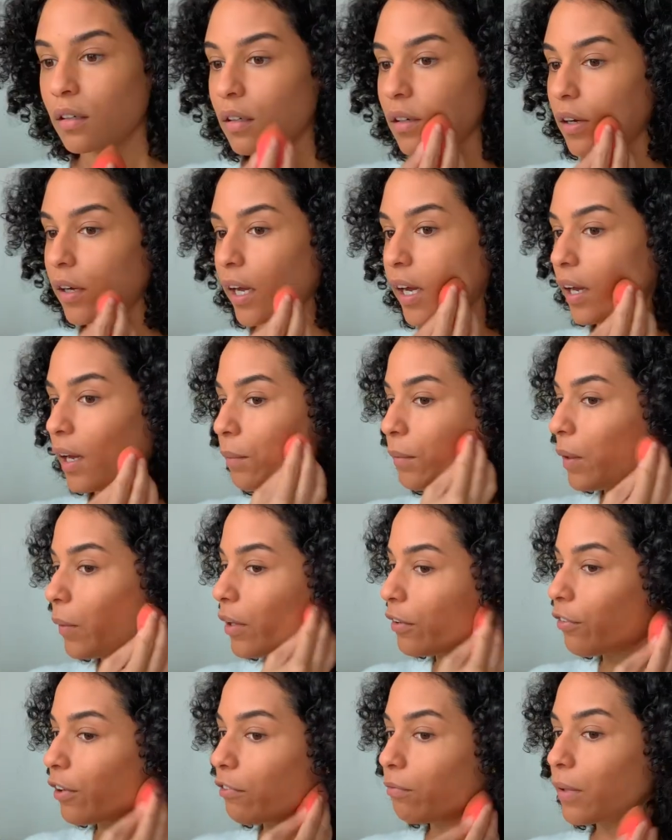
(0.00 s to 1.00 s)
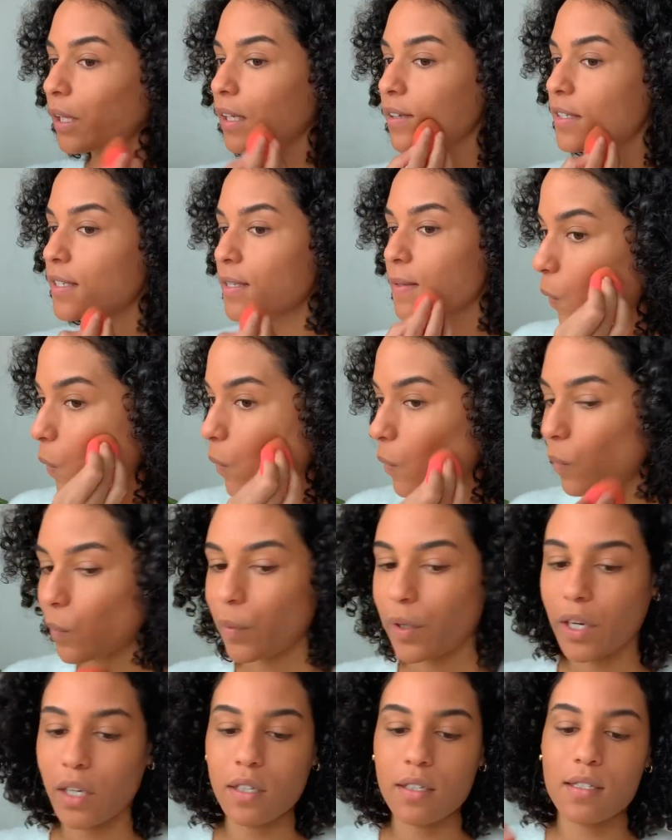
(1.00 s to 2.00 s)
Okay, I'm gonna wait five minutes.
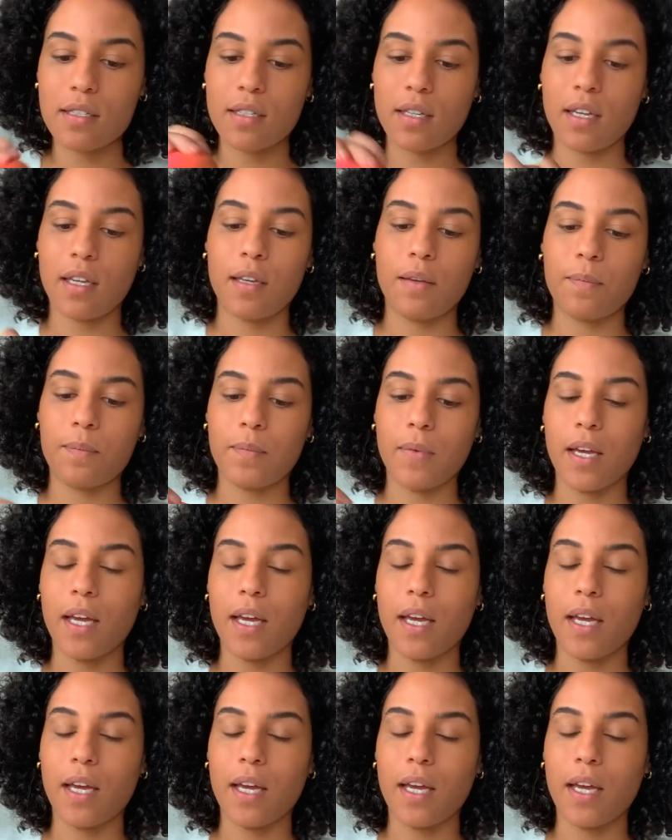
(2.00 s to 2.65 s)
We're gonna see,